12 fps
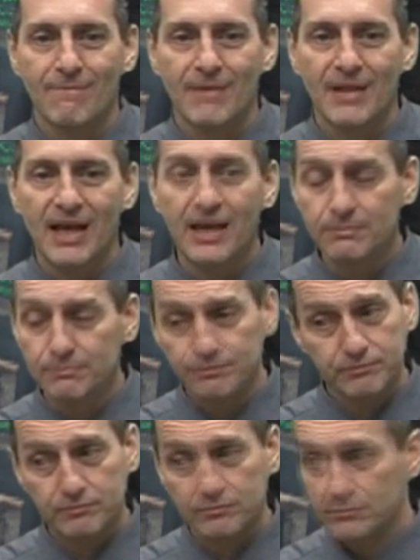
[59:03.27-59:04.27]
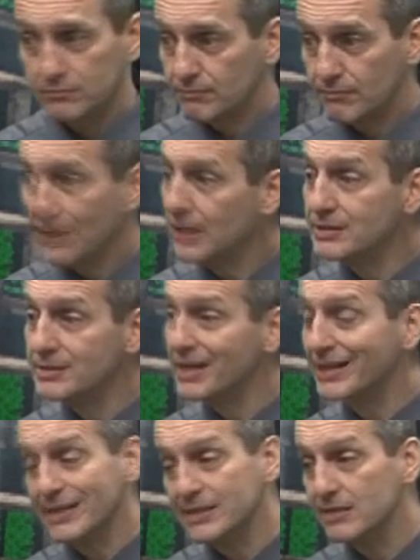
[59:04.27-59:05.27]
And it's not an
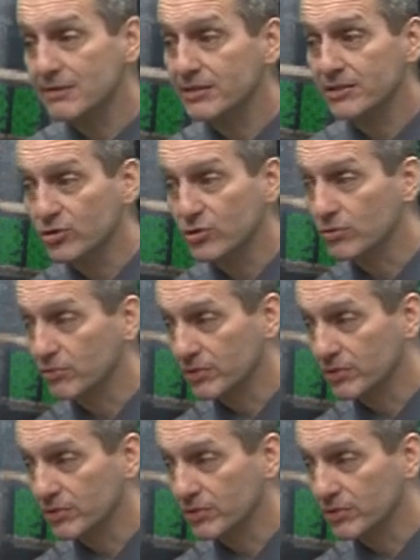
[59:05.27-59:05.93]
easy thing to do.